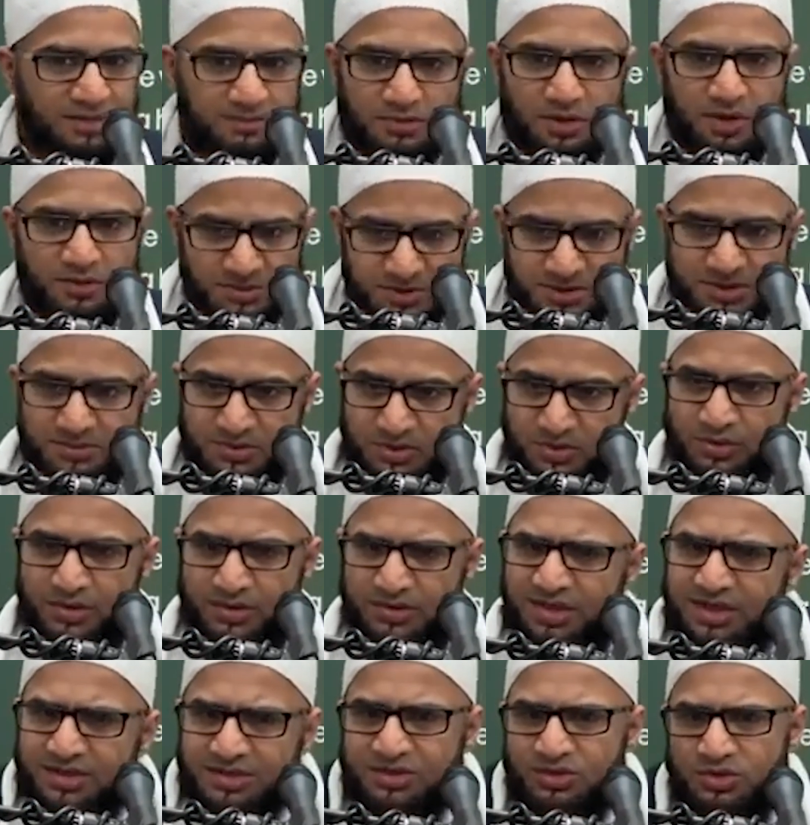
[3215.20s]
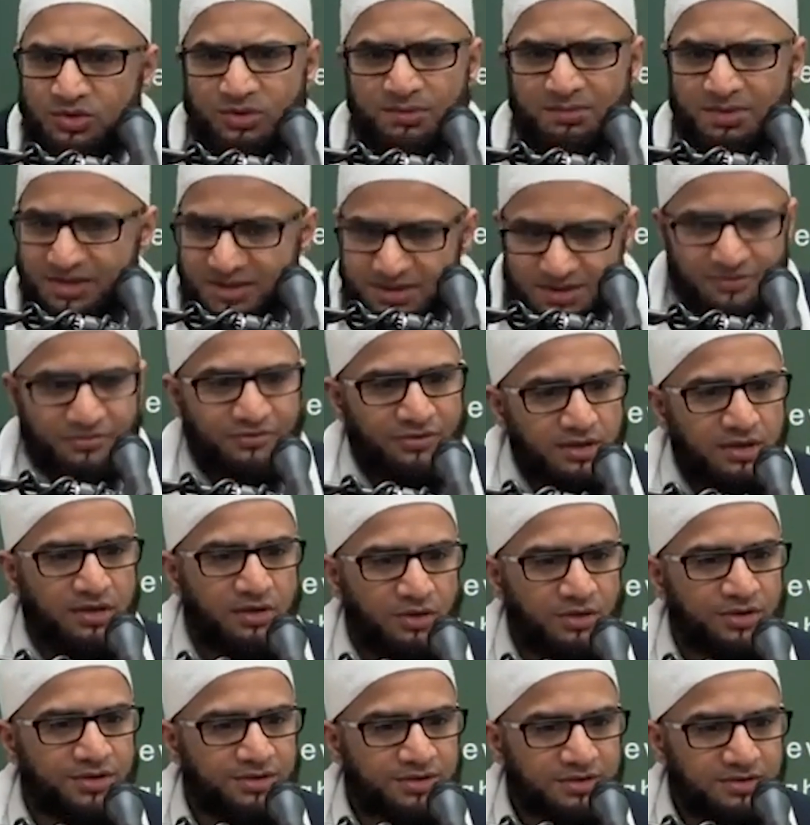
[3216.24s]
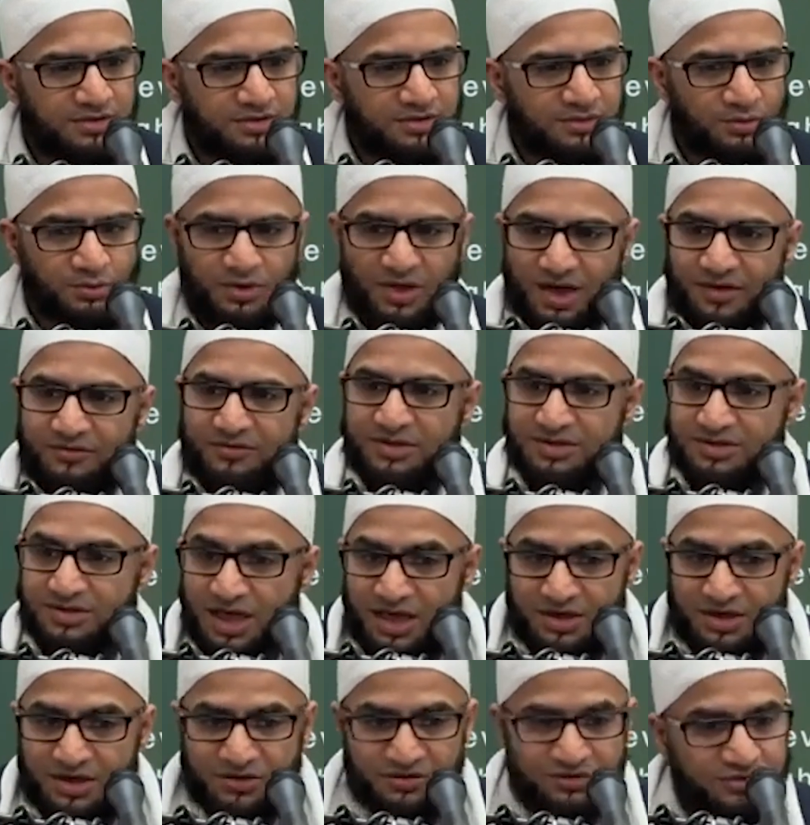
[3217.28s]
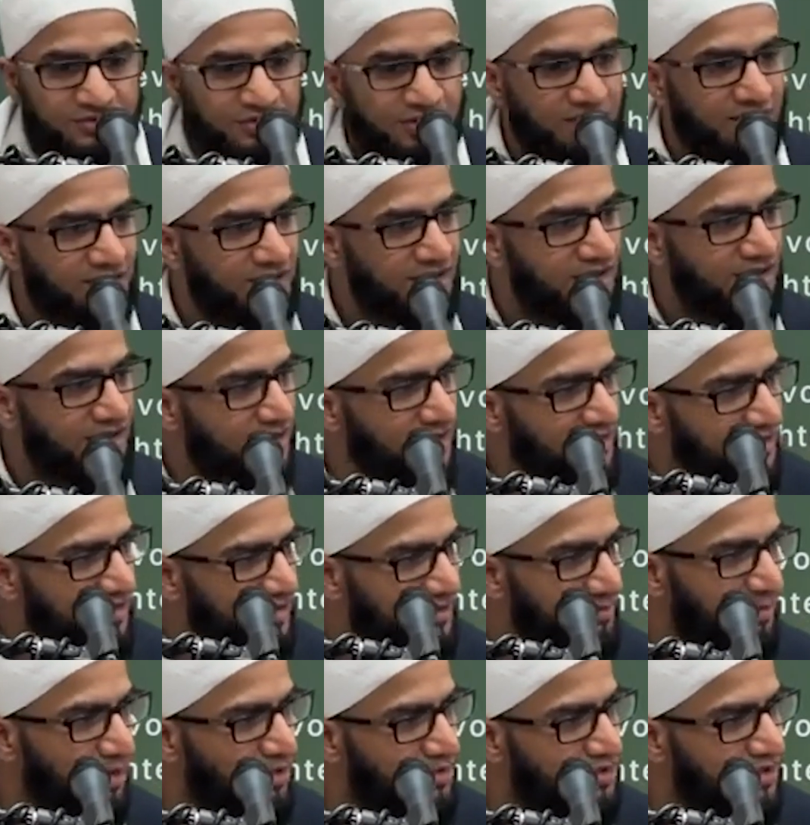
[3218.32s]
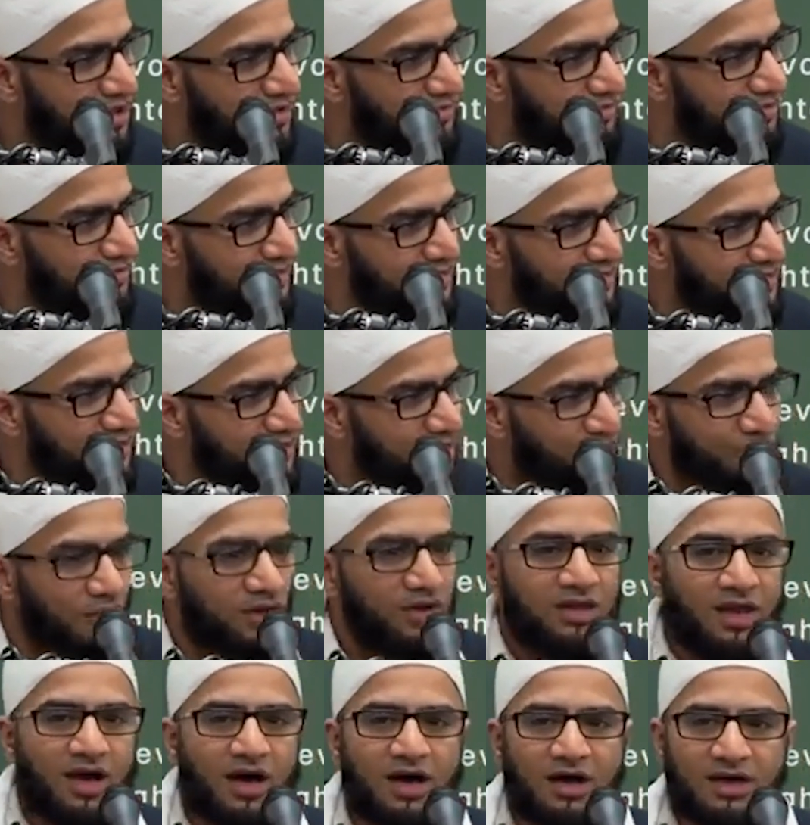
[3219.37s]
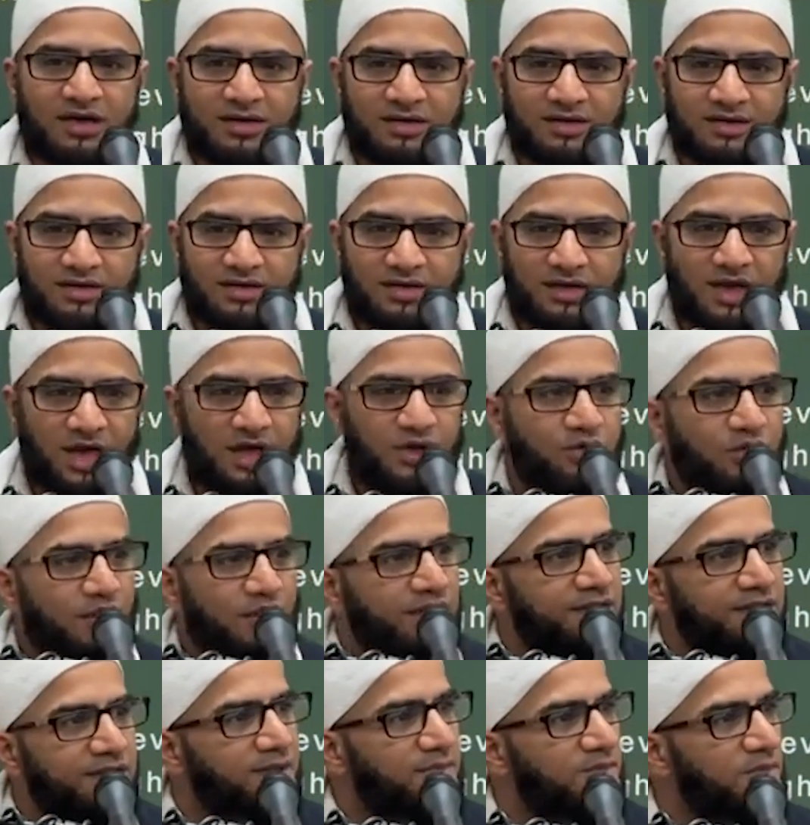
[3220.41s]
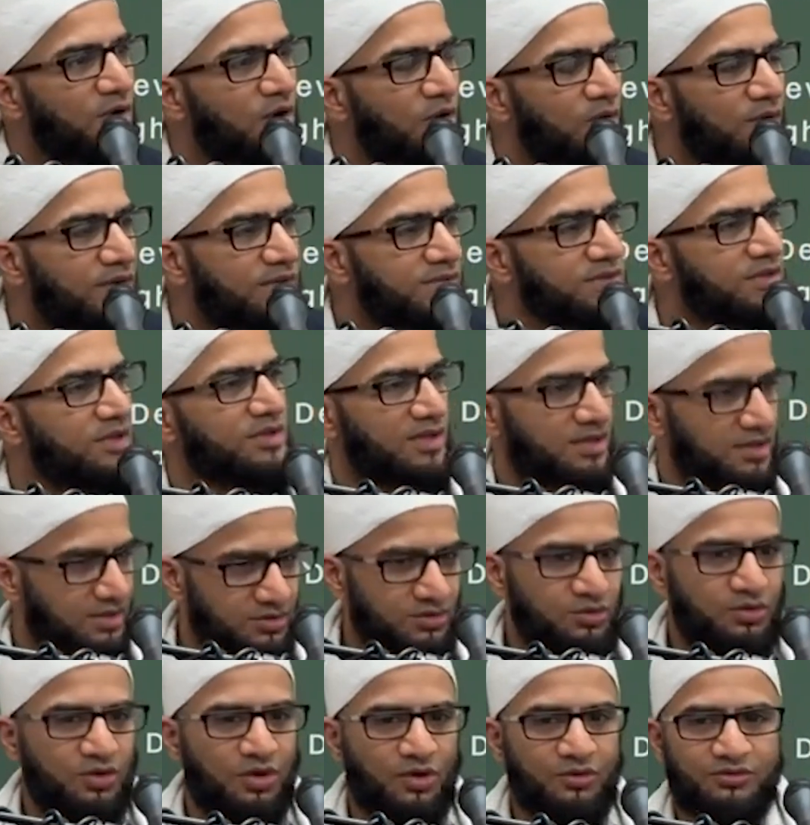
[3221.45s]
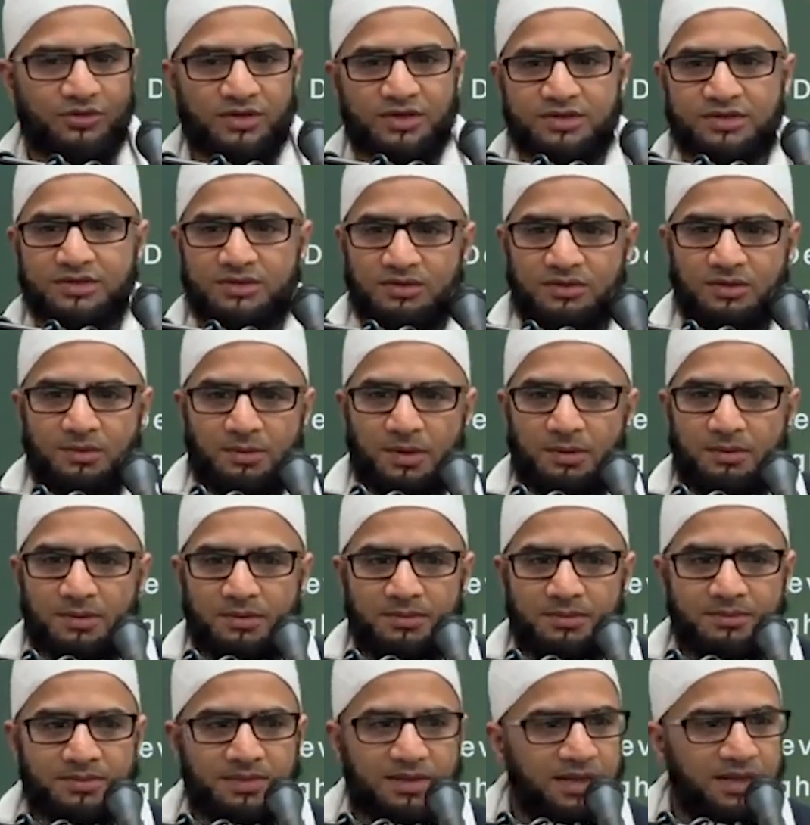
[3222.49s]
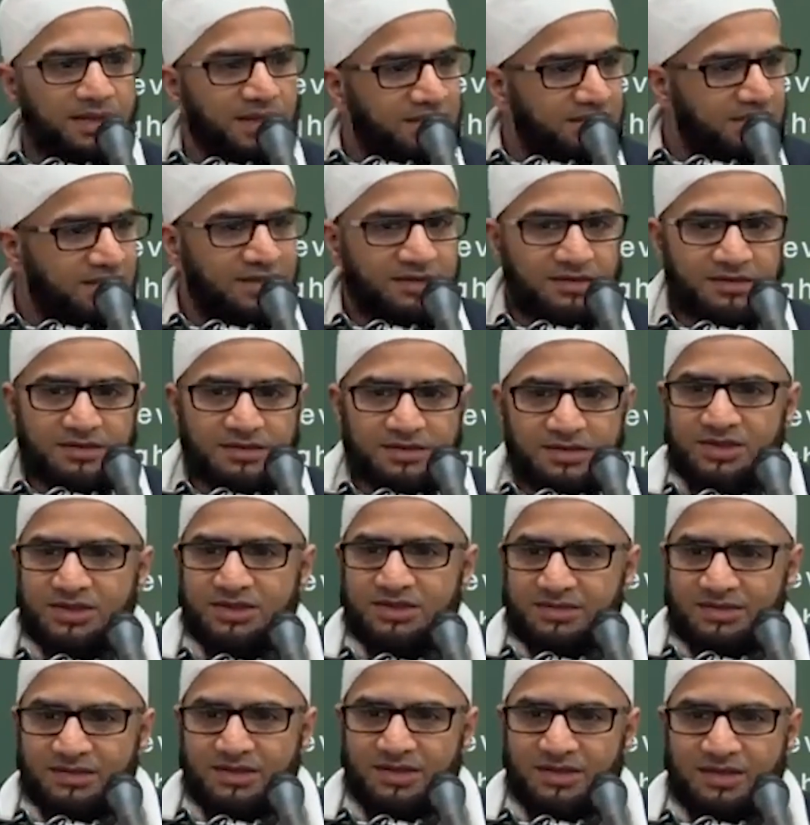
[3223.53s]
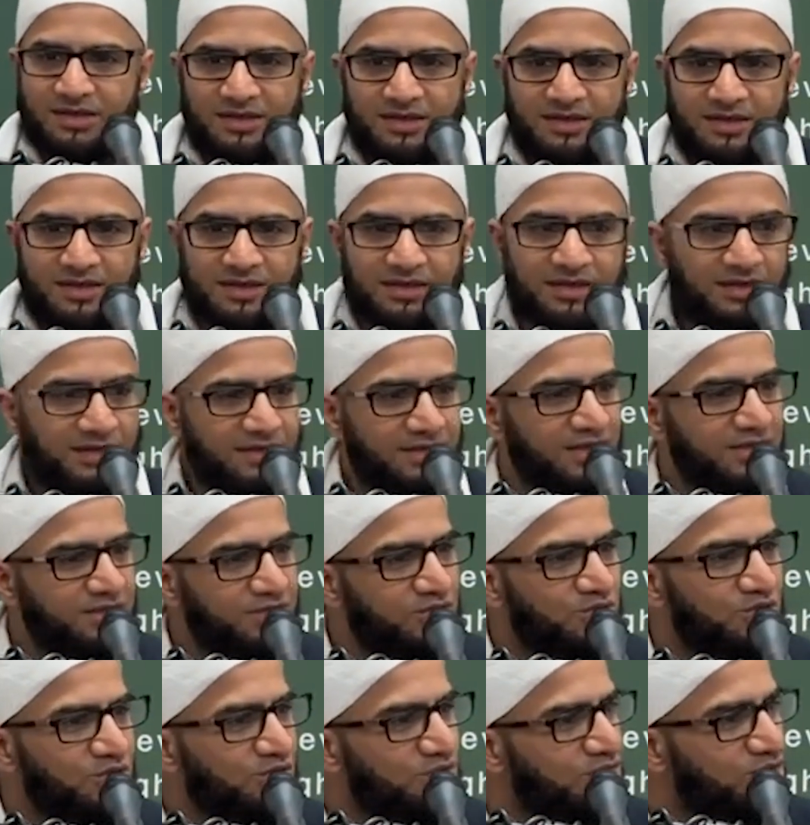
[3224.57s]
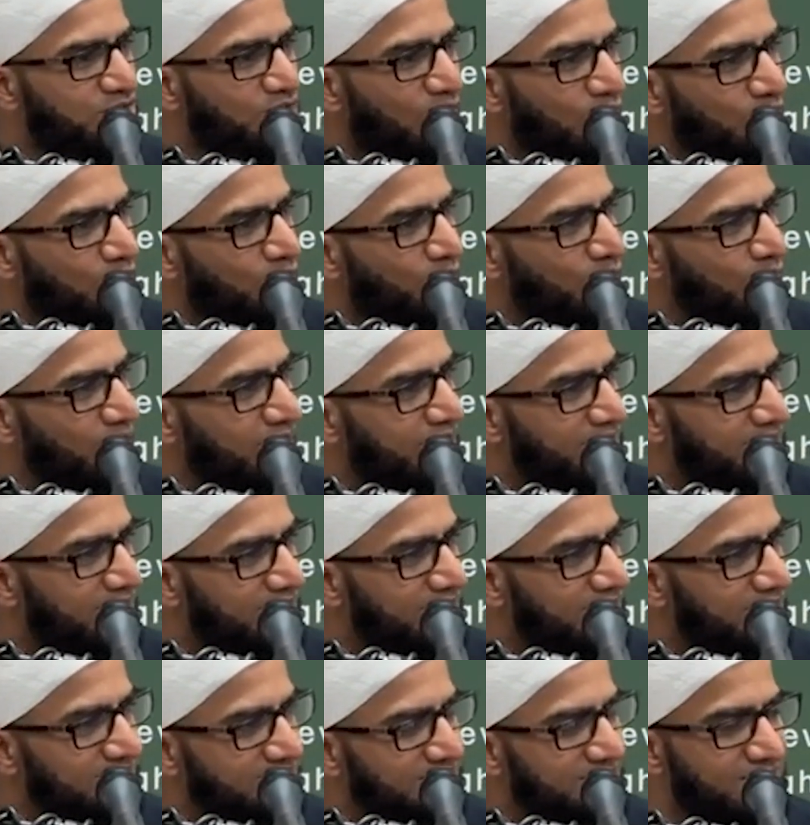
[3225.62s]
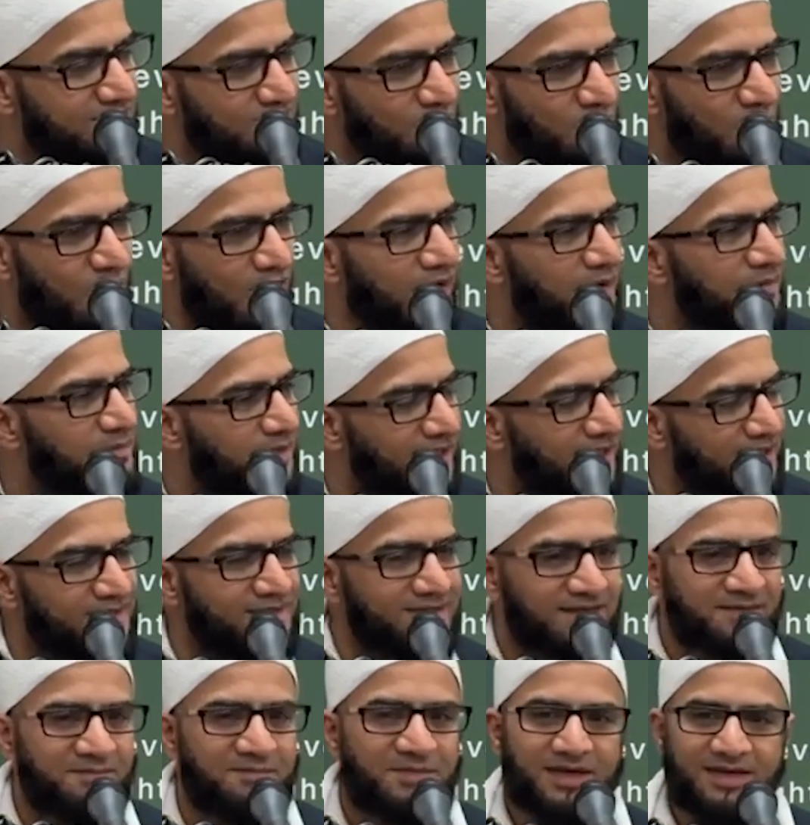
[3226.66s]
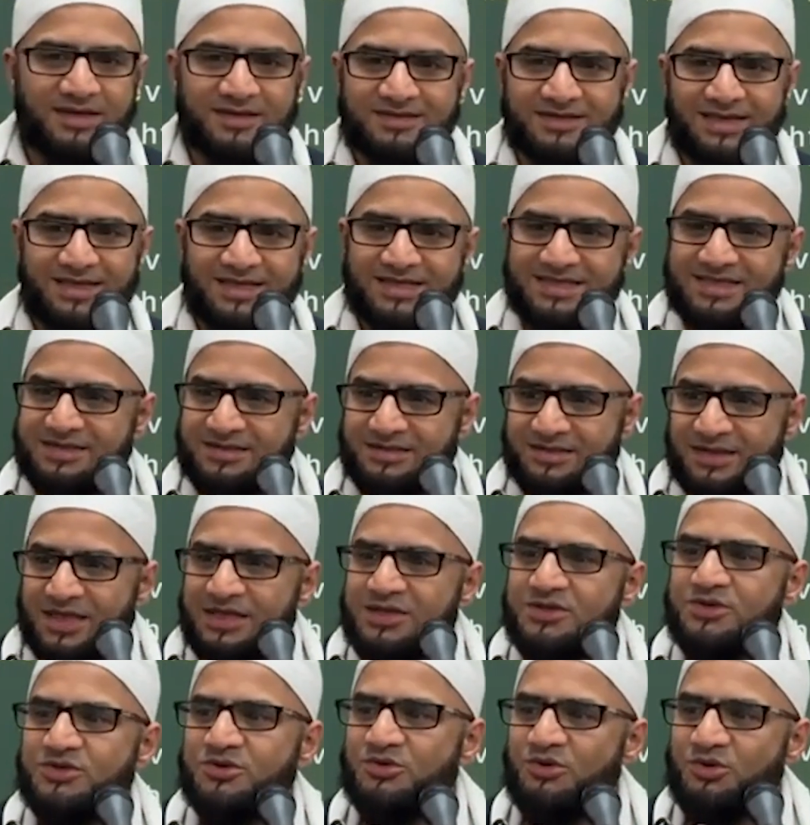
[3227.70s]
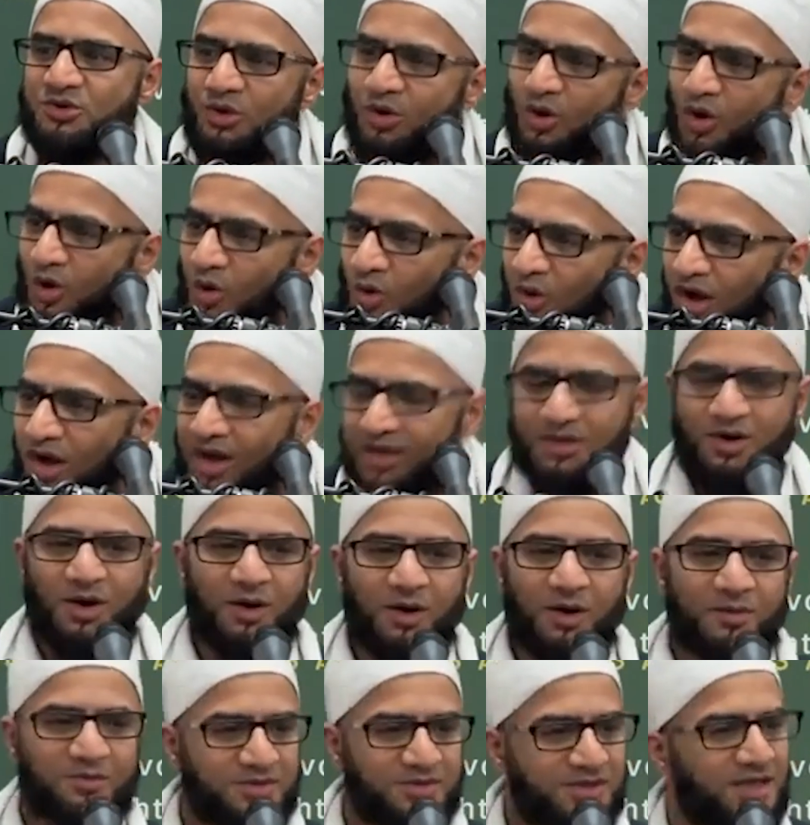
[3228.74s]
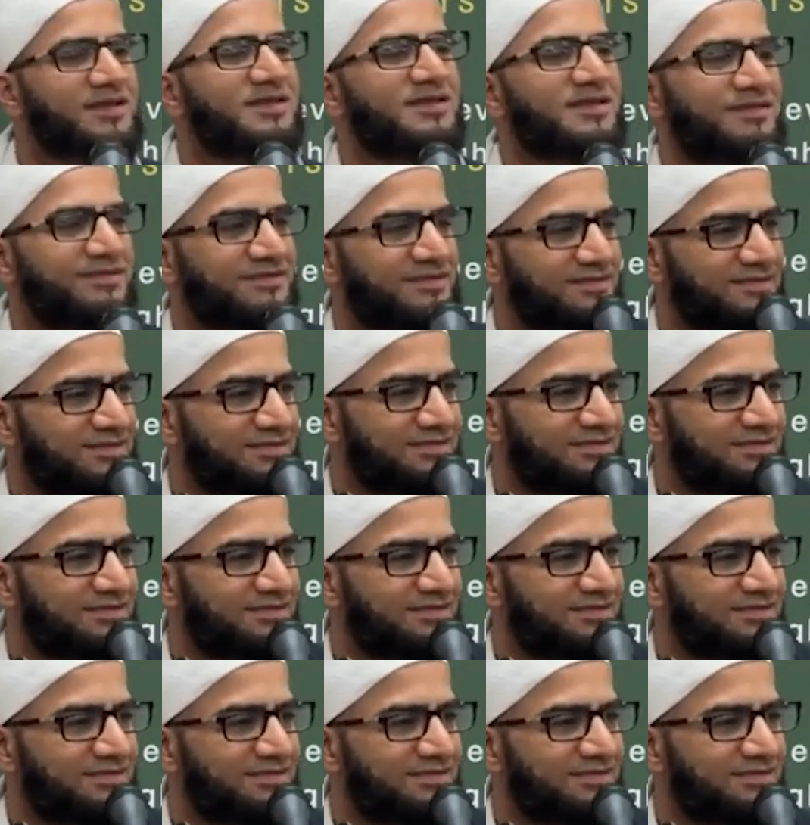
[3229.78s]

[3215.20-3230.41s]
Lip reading: Some non-Muslims do it, they just do it because they feel good. We have this extra motive, it's for Allah. And you let them go and say, okay, you go. And that's it. It just, it's so, this is so amazing because it's, there's no other objective.